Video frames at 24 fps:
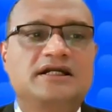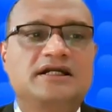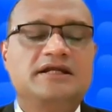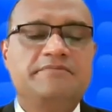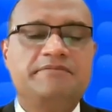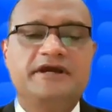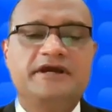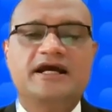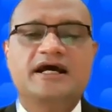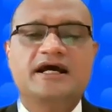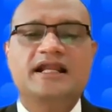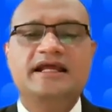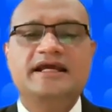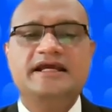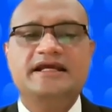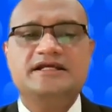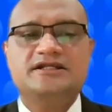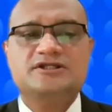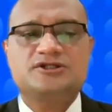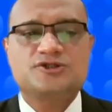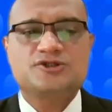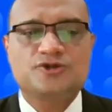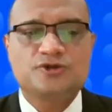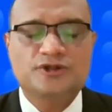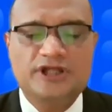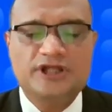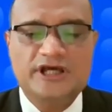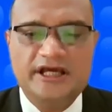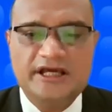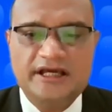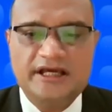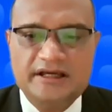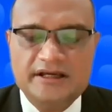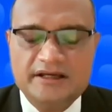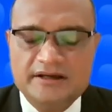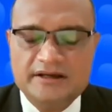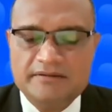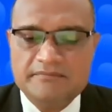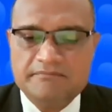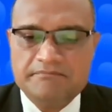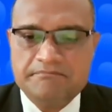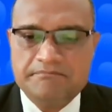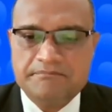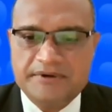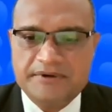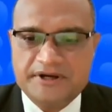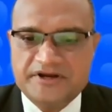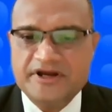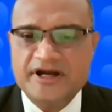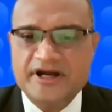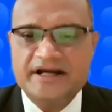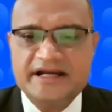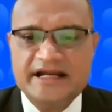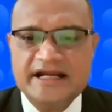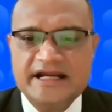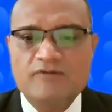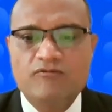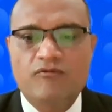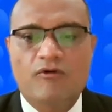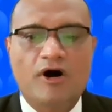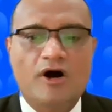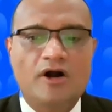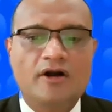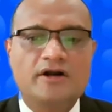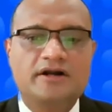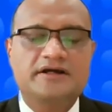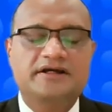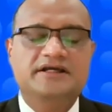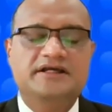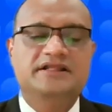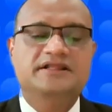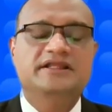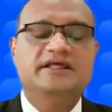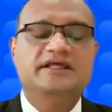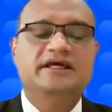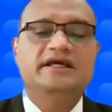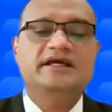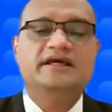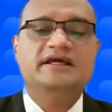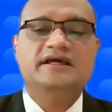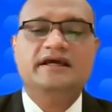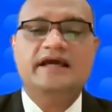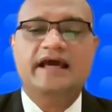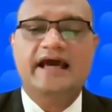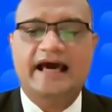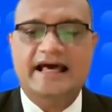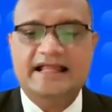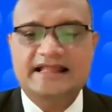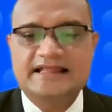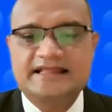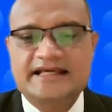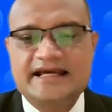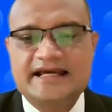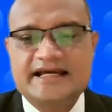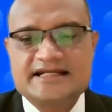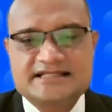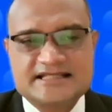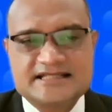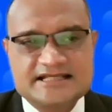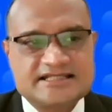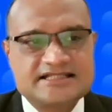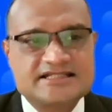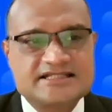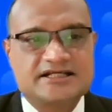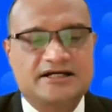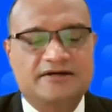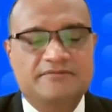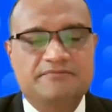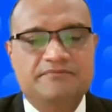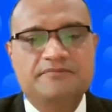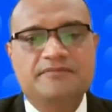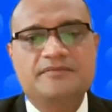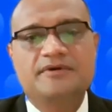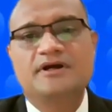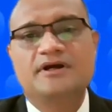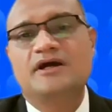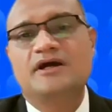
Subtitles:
typically to the pediatric ward in the healthcare system,